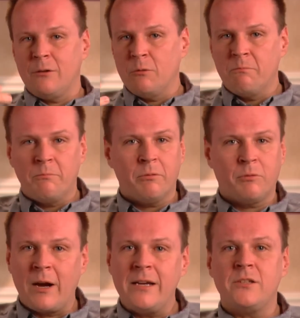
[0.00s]
they would
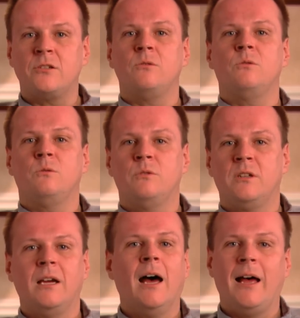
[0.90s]
pray to the
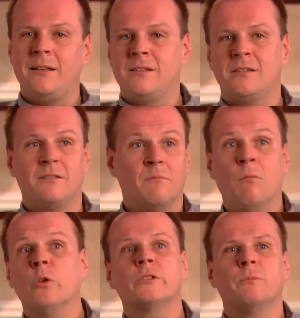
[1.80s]
gods, the
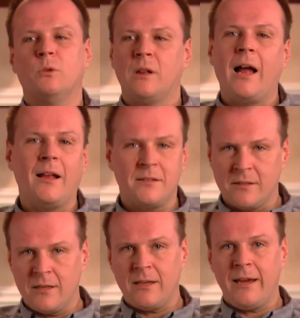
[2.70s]
multiple gods
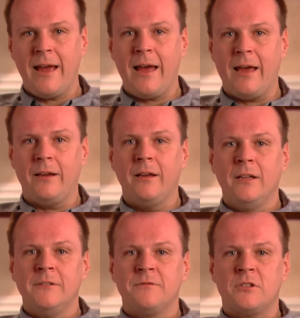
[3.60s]
that they had,
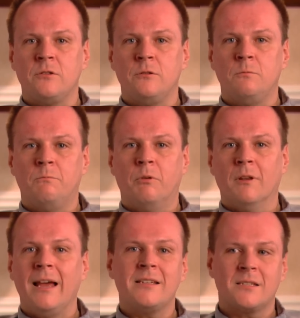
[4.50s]
to
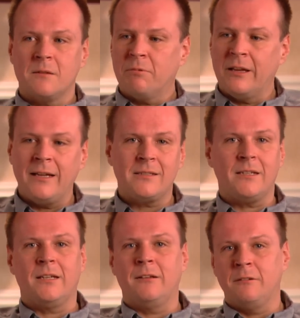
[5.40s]
bless the
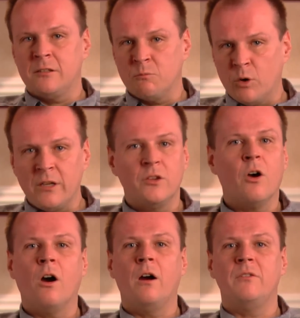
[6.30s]
planting and to bring the
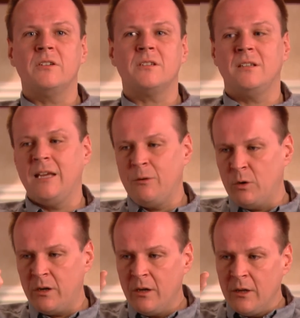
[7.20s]
harvest. And they
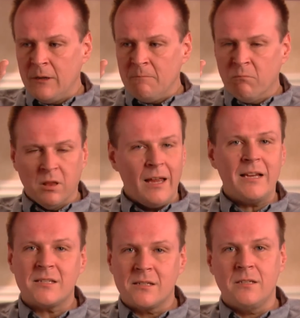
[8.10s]
would
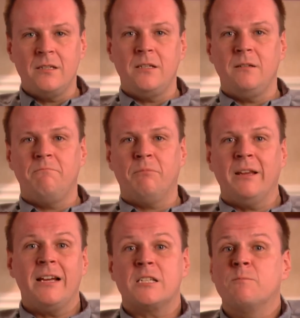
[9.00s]
bless the
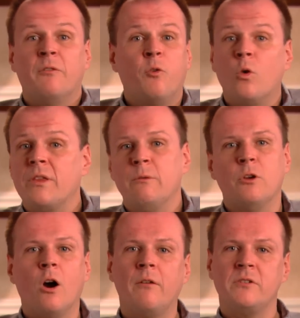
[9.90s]
plants before they
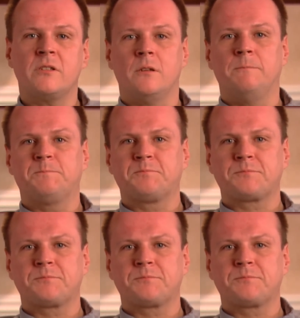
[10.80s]
would harvest them.